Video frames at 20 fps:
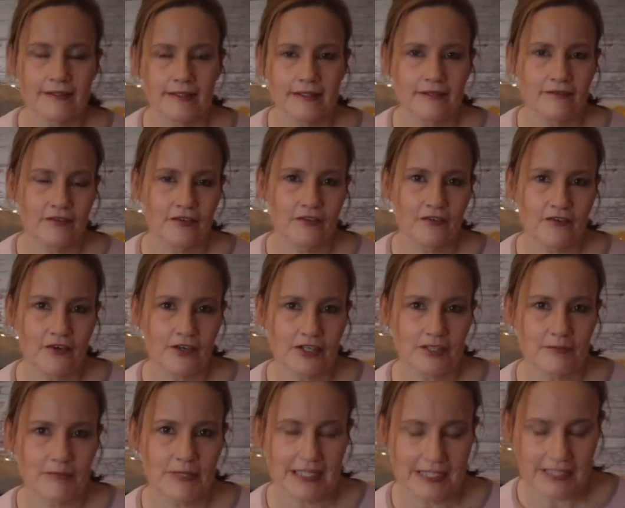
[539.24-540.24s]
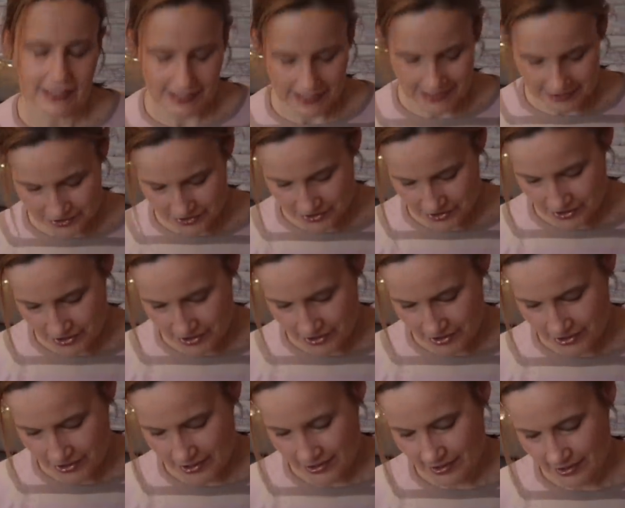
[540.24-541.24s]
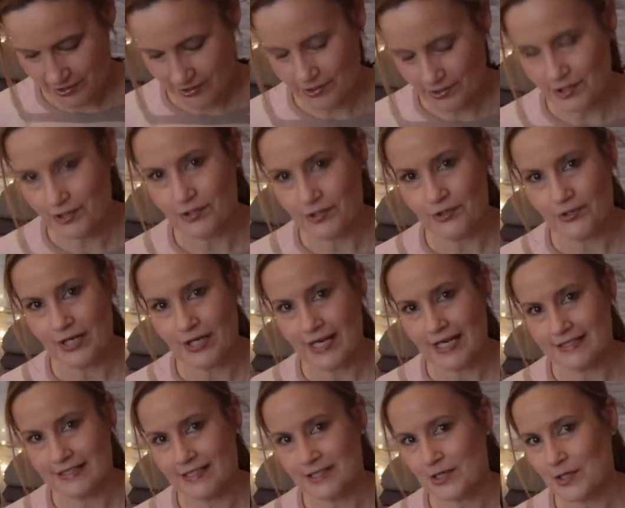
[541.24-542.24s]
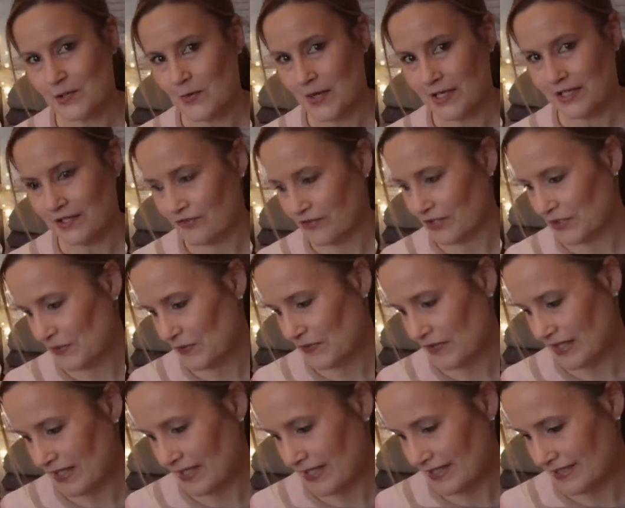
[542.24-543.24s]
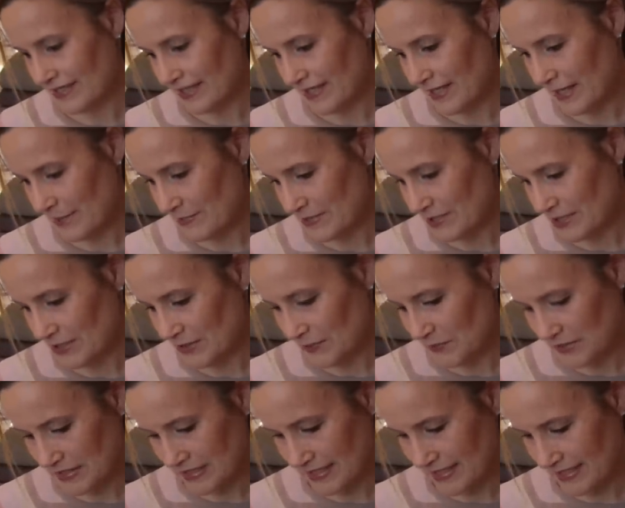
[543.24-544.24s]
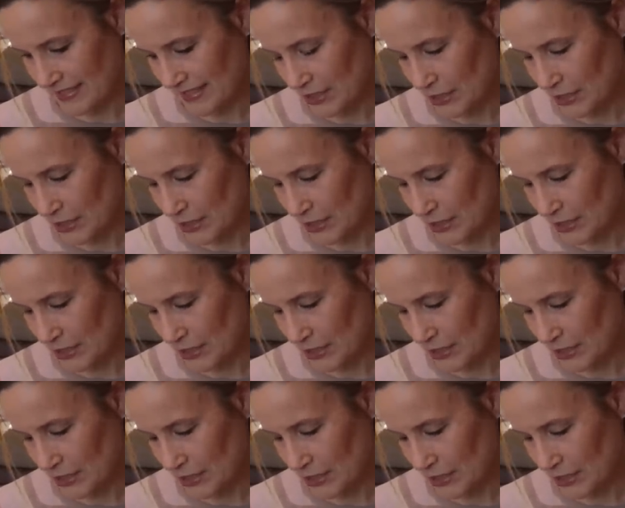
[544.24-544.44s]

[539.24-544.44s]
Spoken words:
if you followed me last year, you know I did quite a few of these. I absolutely